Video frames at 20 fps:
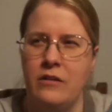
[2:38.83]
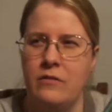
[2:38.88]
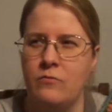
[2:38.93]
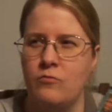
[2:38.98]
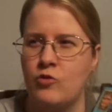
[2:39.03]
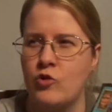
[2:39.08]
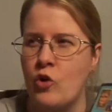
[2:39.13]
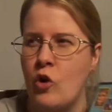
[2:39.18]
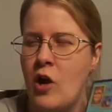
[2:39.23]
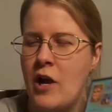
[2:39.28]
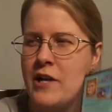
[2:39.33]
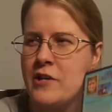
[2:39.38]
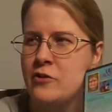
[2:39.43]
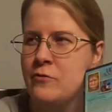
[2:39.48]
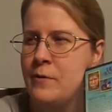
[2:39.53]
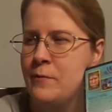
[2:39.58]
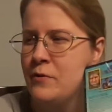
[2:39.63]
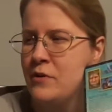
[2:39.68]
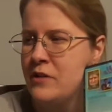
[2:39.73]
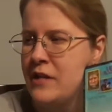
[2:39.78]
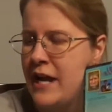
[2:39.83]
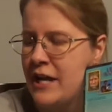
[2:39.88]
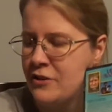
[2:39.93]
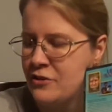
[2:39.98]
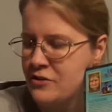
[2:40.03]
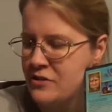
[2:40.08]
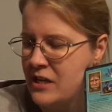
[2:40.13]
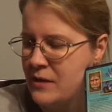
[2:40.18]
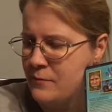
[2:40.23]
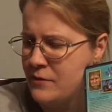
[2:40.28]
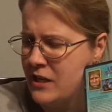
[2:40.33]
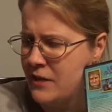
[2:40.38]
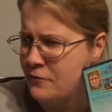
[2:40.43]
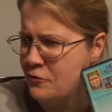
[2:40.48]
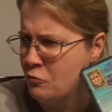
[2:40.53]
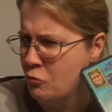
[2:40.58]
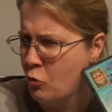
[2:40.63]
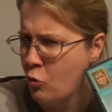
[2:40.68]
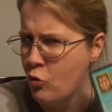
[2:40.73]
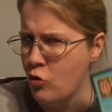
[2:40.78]
Trying to remember the actor's name.
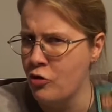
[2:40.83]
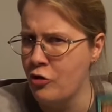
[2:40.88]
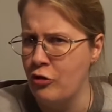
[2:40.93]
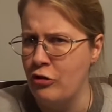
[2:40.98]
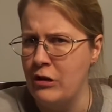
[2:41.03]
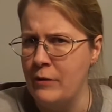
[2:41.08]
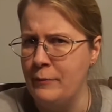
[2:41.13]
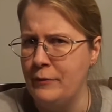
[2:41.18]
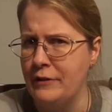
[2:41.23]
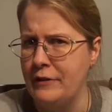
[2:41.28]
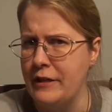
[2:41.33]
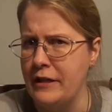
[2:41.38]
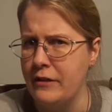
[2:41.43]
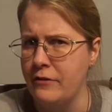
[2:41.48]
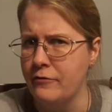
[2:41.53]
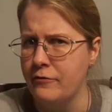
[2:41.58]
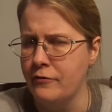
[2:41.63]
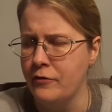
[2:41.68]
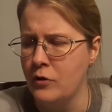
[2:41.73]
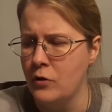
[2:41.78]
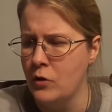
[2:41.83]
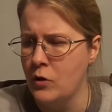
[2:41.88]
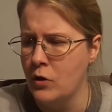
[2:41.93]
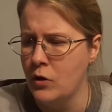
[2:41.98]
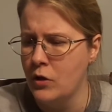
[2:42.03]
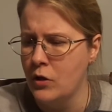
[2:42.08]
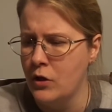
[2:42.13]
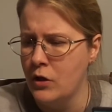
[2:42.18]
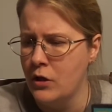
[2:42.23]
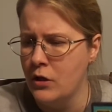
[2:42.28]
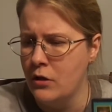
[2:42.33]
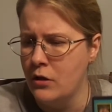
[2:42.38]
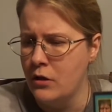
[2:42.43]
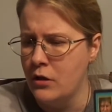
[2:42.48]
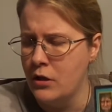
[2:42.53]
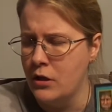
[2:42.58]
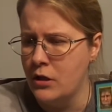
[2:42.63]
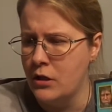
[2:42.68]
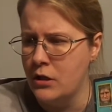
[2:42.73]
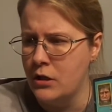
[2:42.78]
David Warner, I believe.
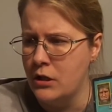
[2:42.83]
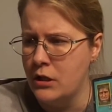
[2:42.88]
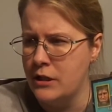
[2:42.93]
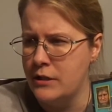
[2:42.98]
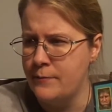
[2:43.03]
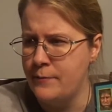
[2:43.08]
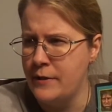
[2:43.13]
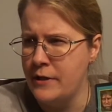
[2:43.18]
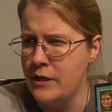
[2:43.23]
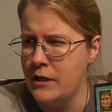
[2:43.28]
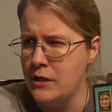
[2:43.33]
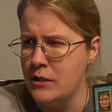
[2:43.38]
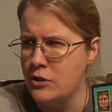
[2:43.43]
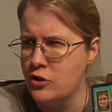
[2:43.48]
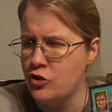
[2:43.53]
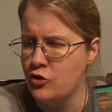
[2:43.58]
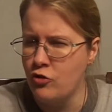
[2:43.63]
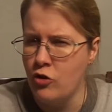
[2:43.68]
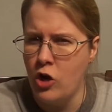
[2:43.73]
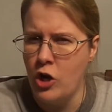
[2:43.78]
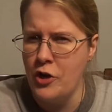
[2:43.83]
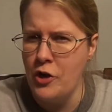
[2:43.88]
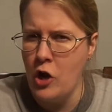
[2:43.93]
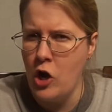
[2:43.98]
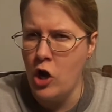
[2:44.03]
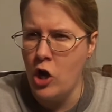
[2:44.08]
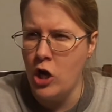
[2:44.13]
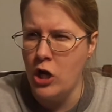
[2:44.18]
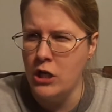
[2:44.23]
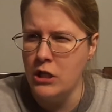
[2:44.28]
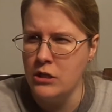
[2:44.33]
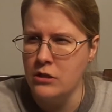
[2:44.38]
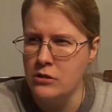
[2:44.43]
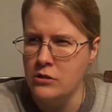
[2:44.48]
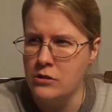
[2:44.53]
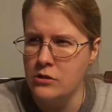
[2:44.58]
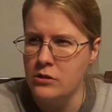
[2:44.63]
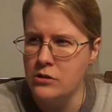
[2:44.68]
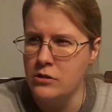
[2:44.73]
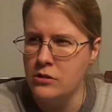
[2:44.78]
He's been in Straw
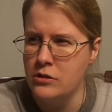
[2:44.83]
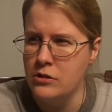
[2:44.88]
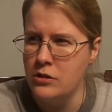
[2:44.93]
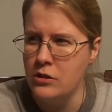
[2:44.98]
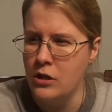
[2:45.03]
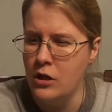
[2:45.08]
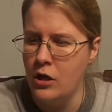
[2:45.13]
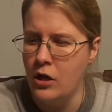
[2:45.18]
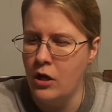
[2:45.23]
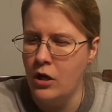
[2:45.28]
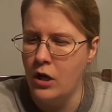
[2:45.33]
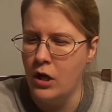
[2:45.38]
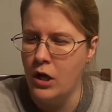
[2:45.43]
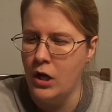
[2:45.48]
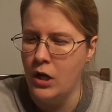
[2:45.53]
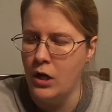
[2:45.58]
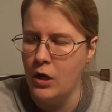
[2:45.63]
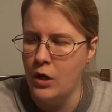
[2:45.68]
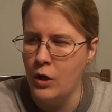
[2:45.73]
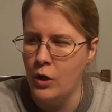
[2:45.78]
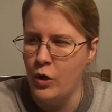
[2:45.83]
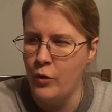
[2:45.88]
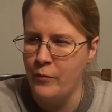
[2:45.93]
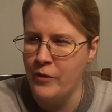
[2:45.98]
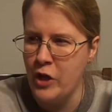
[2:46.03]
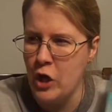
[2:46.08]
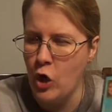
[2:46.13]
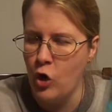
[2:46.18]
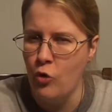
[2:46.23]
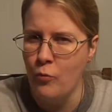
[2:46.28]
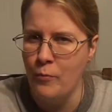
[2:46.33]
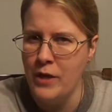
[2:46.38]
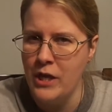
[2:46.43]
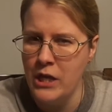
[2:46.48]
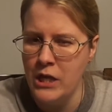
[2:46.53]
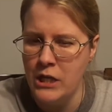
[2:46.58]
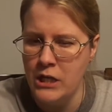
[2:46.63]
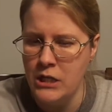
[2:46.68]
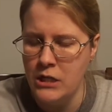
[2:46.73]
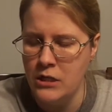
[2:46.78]
Dogs, The
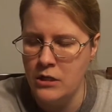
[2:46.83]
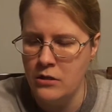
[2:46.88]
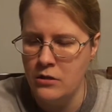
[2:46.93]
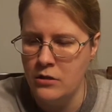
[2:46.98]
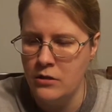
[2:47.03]
Omen,